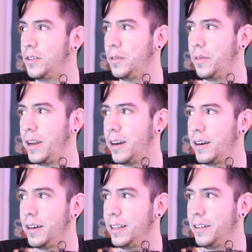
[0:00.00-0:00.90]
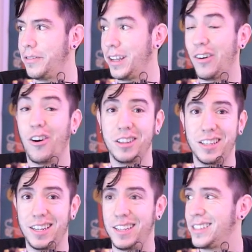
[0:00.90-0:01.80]
So they're in different
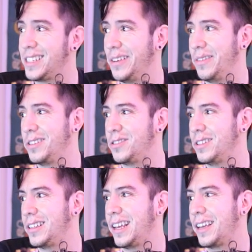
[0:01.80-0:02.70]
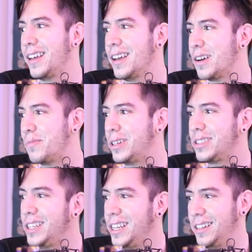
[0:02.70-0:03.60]
continents even. So it's like
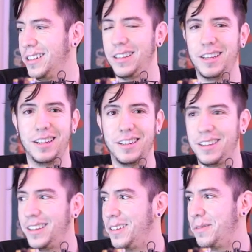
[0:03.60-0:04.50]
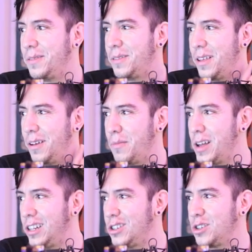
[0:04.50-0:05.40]
Brazil and
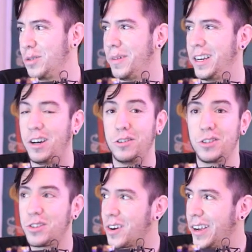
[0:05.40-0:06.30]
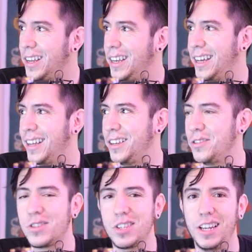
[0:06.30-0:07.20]
Belgium and Australia and
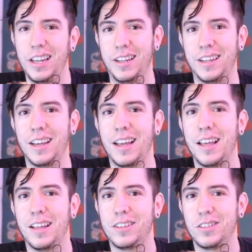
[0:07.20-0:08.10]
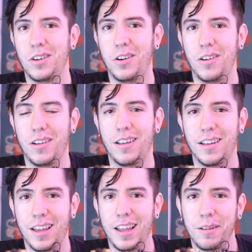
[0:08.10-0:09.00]
New Zealand. So
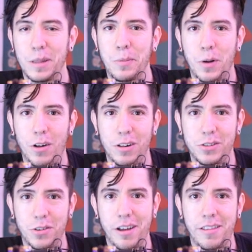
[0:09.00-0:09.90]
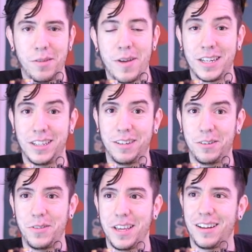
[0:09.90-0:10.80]
getting them all together, imagine,
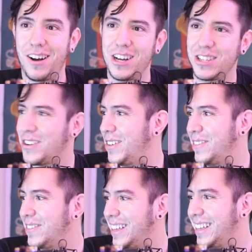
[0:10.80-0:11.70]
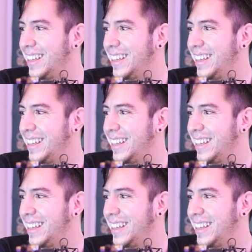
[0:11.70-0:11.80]
that would be awesome.